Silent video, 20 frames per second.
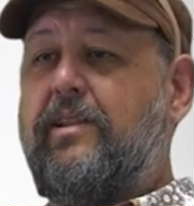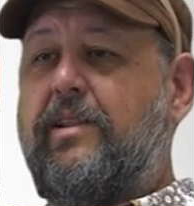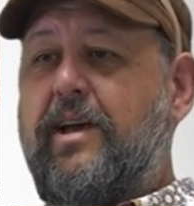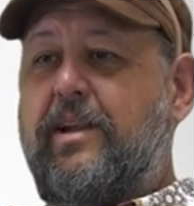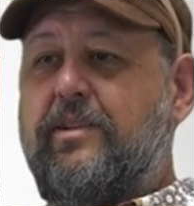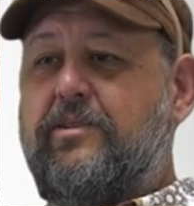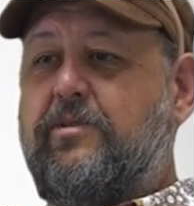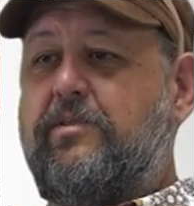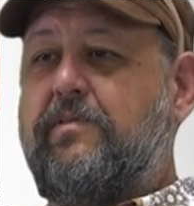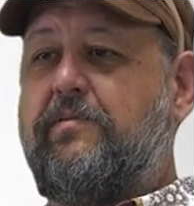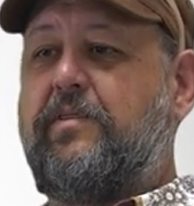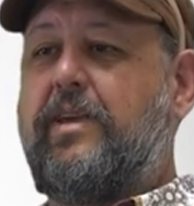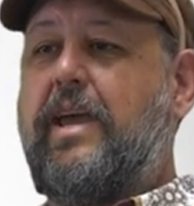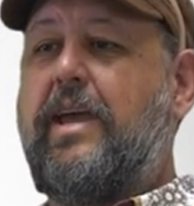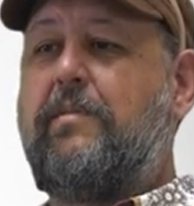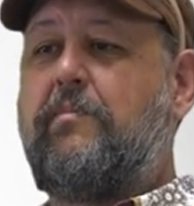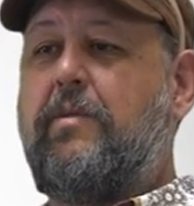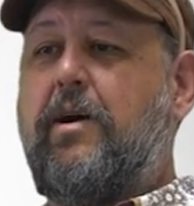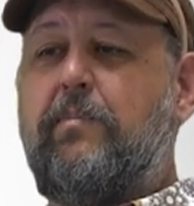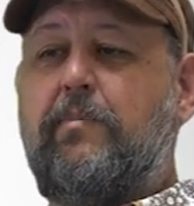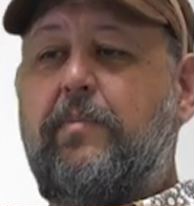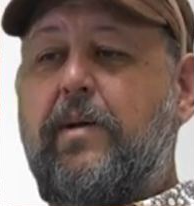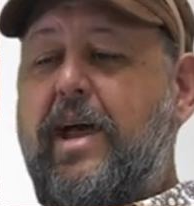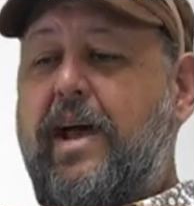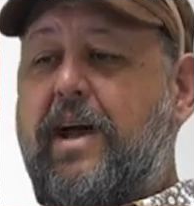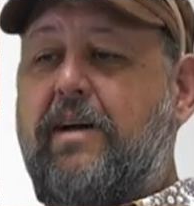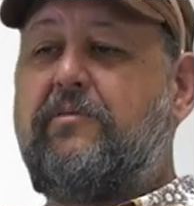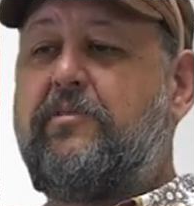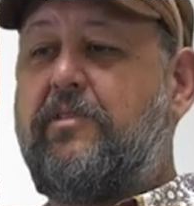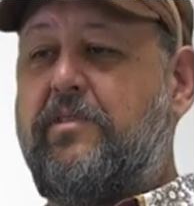that sort of came up
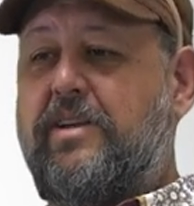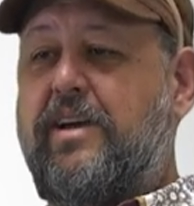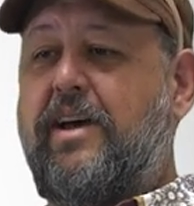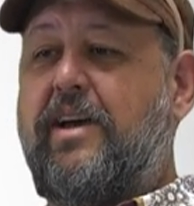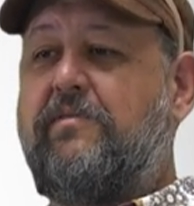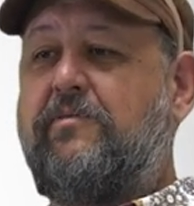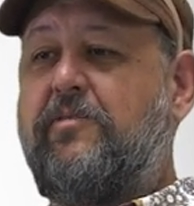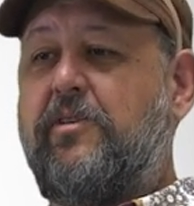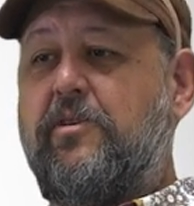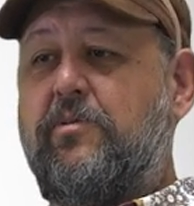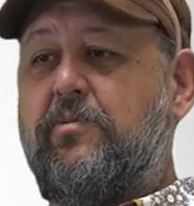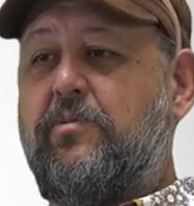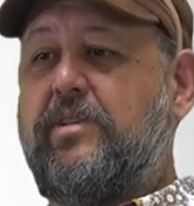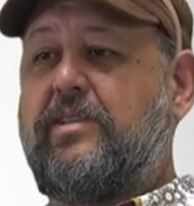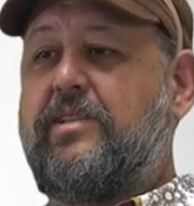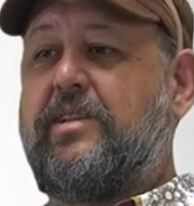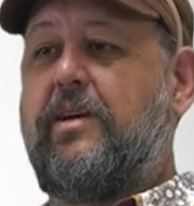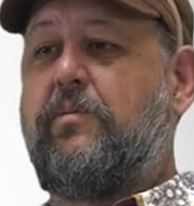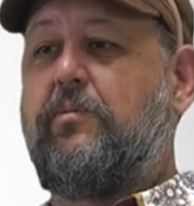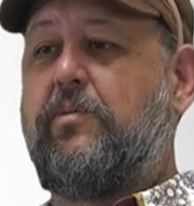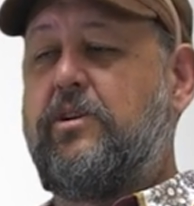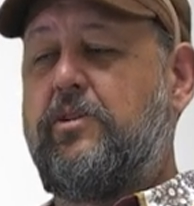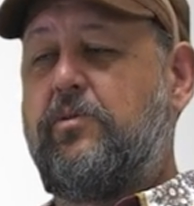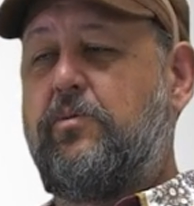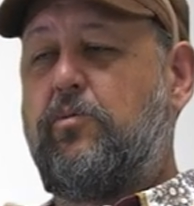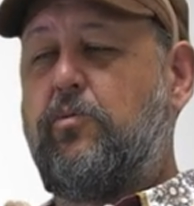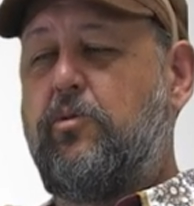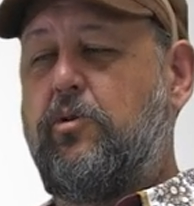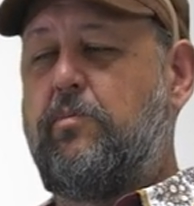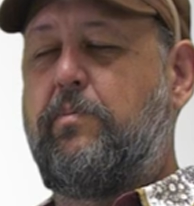after the iPhone was that when
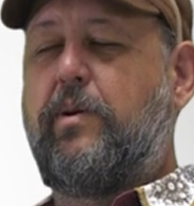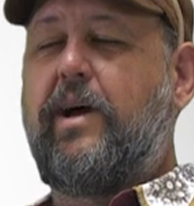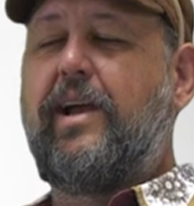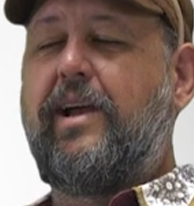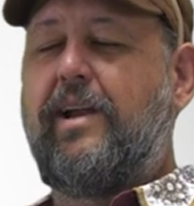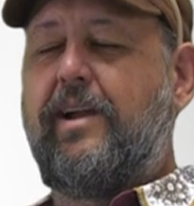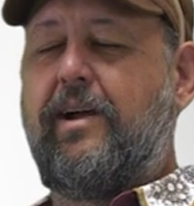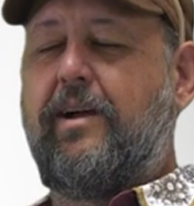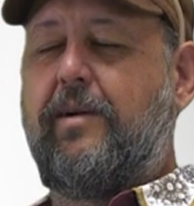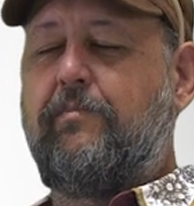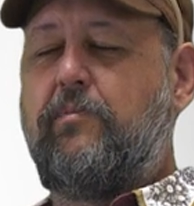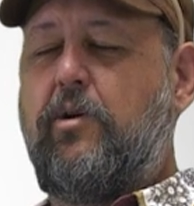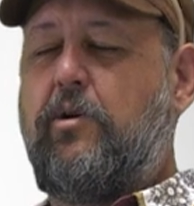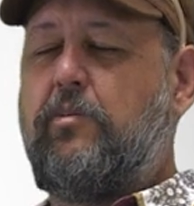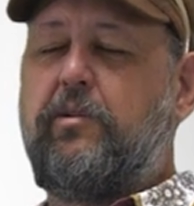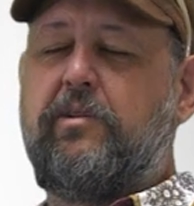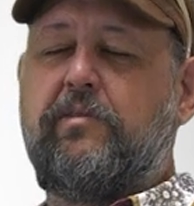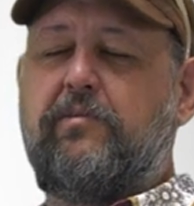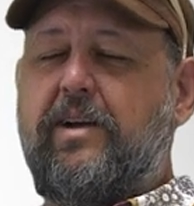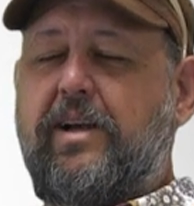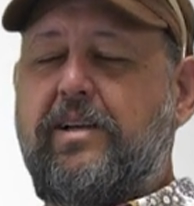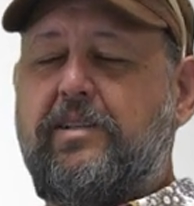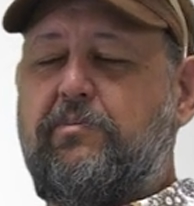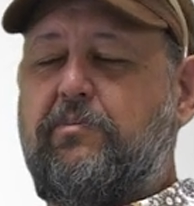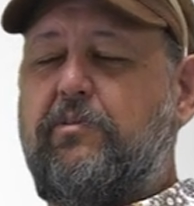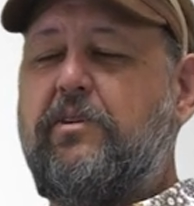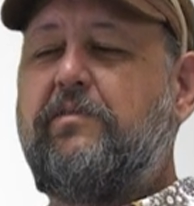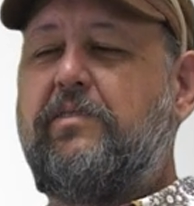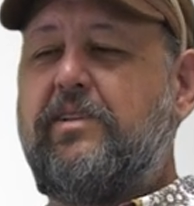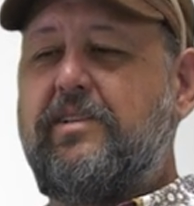you would buy an, a mobile device
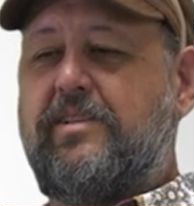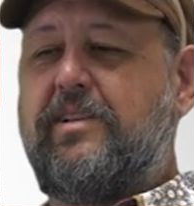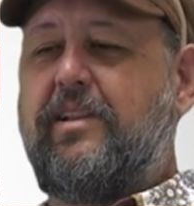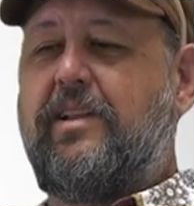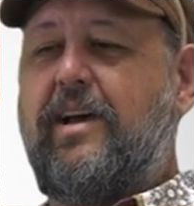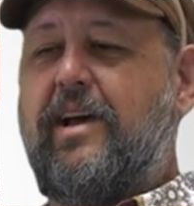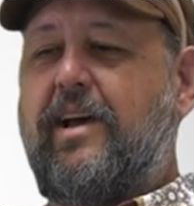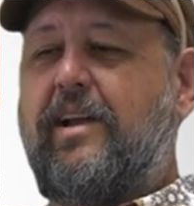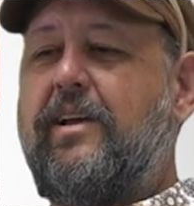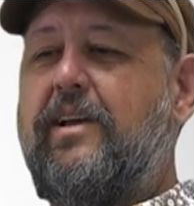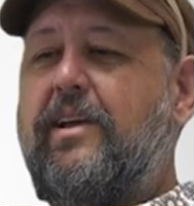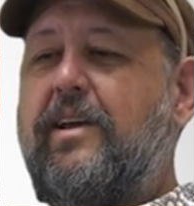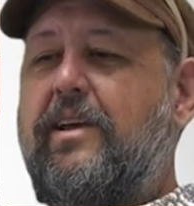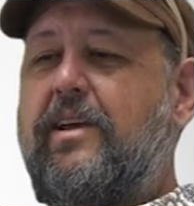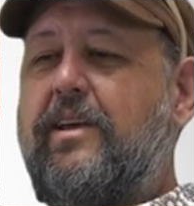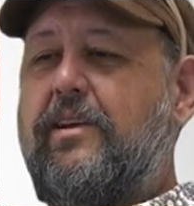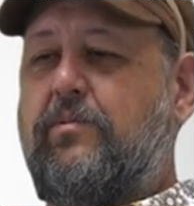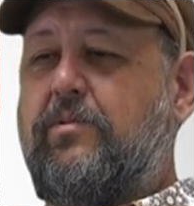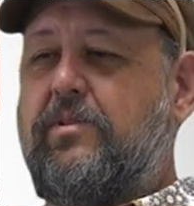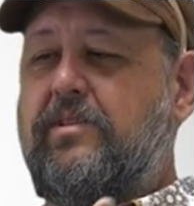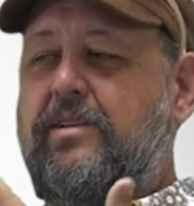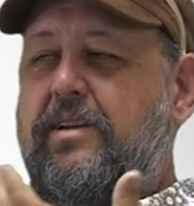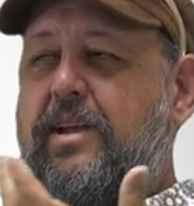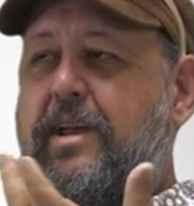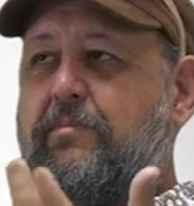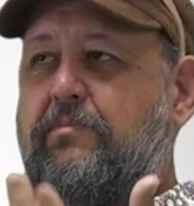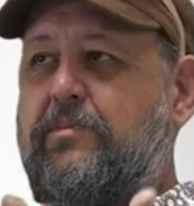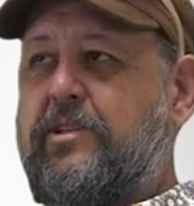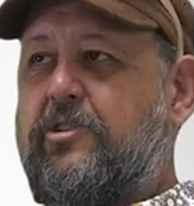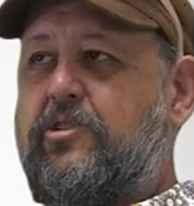previous to that, it was an
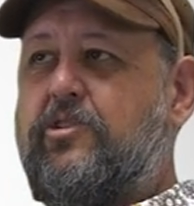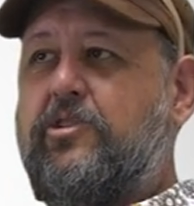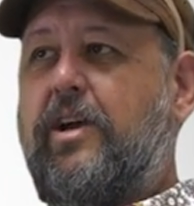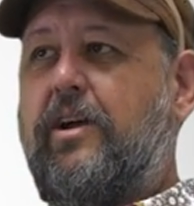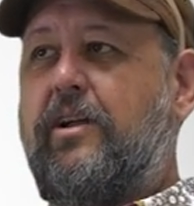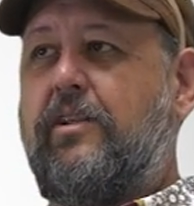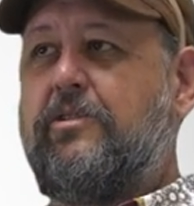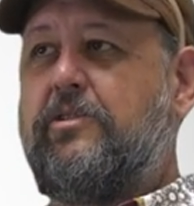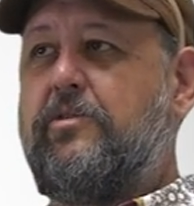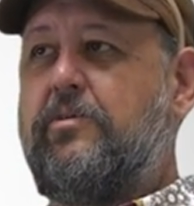empty shell.